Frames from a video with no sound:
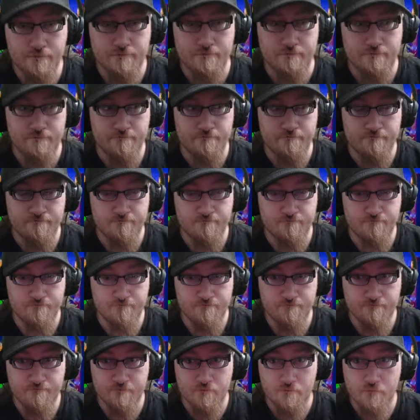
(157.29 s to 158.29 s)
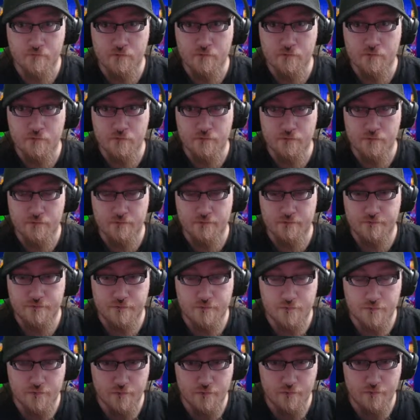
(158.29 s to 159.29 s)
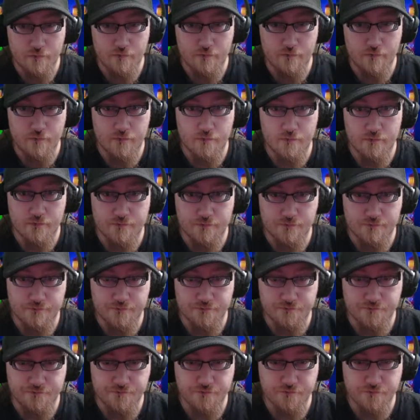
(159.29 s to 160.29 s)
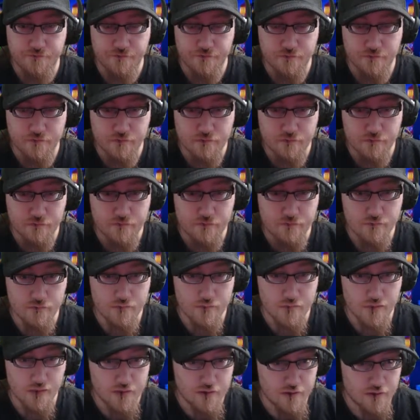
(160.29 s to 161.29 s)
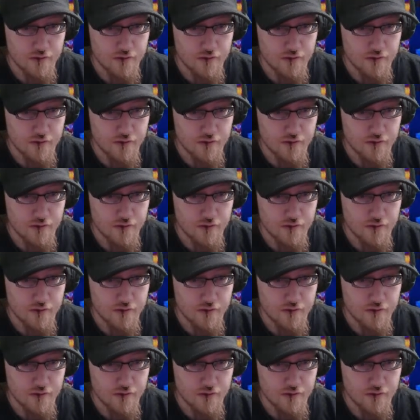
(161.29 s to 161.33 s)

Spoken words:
No one is speaking in this clip.